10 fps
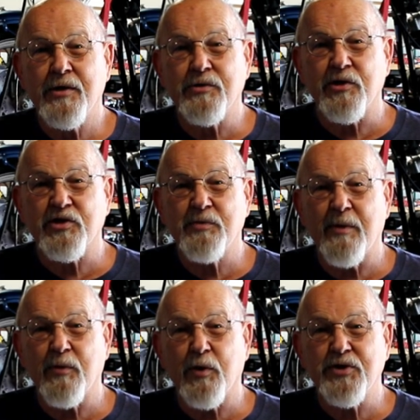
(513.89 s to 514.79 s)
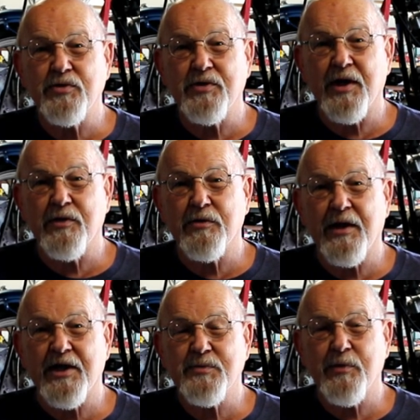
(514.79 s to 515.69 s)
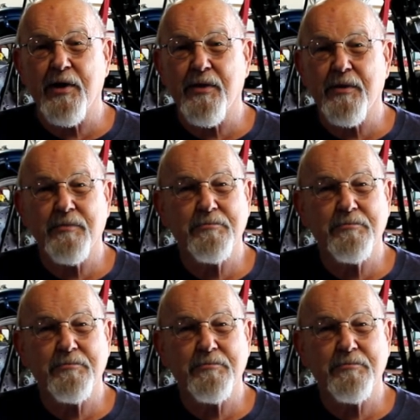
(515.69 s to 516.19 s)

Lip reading: Just remember, once you take your last breath,